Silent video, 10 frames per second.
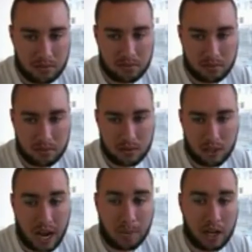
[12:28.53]

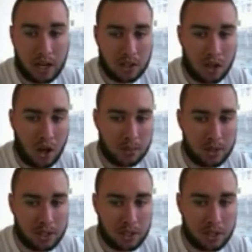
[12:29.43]
compounding long
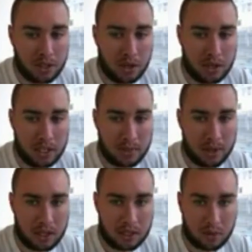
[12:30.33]
positions on this,
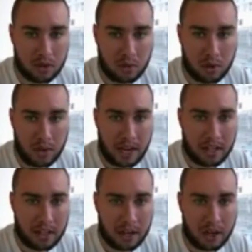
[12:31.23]
because we're likely
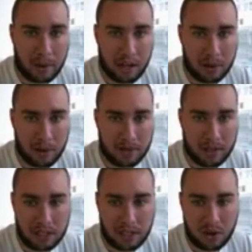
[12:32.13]
going to go back above these
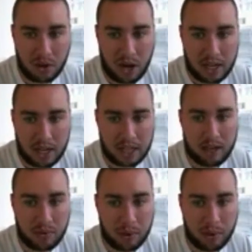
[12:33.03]
equal highs if
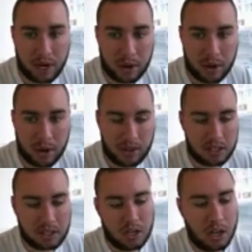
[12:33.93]
we break above this.
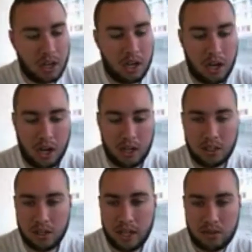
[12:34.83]
So
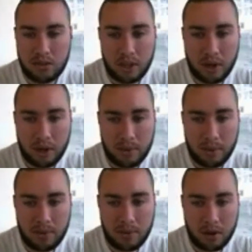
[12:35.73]
that's really what I'm going to be
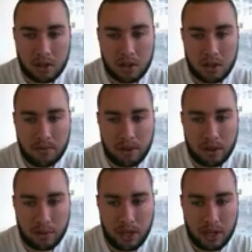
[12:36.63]
focusing on for the
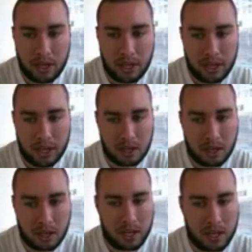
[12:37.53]
week, is going to
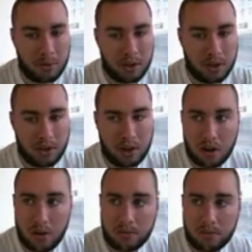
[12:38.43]
be cable and
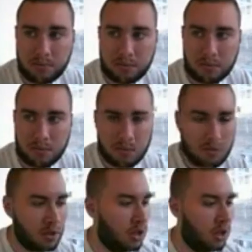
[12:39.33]
euro.
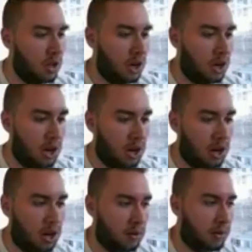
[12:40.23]

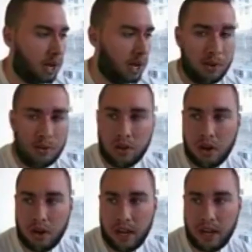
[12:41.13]
I will go ahead